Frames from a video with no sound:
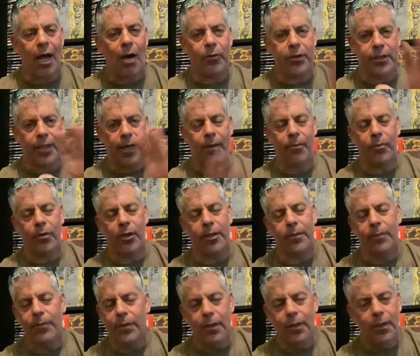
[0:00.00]
with them, but,
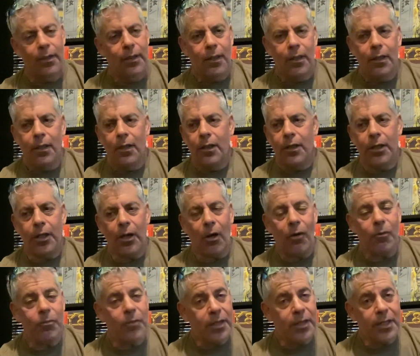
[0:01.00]
you
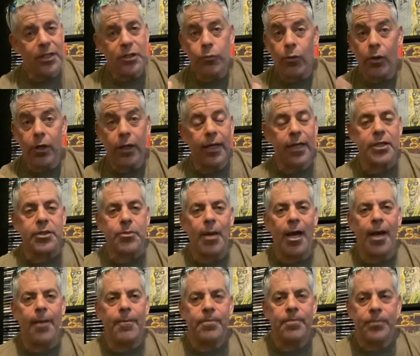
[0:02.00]
know, it is what it is,
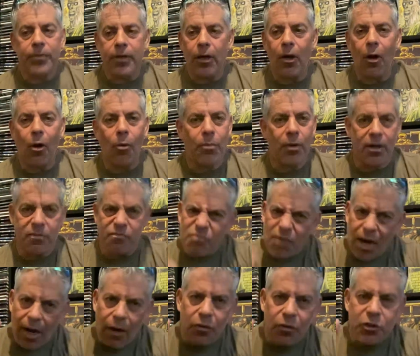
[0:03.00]
man, you know, but
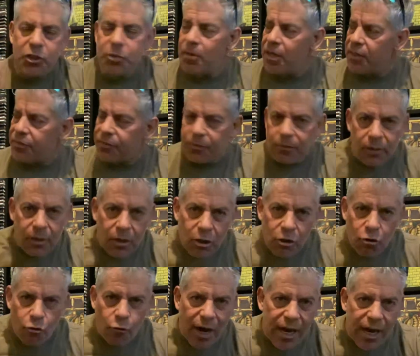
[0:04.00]
Aerosmith,
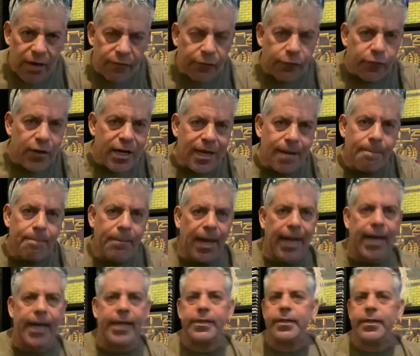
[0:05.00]
great freaking
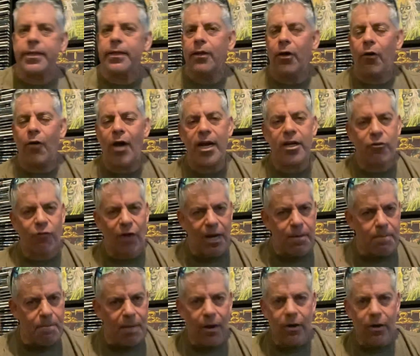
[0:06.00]
band, all right? Great
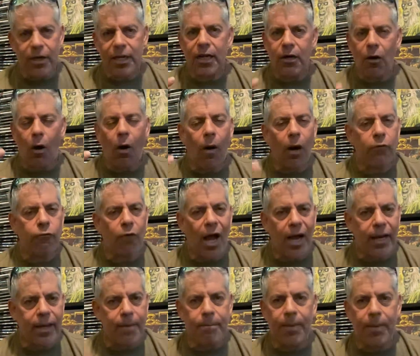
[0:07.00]
American hard
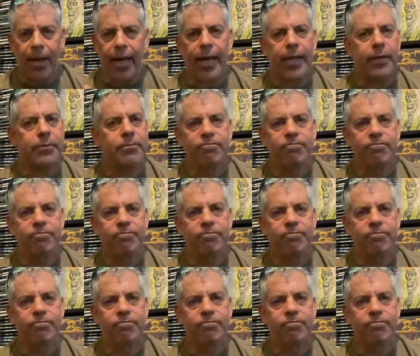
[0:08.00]
rocking band.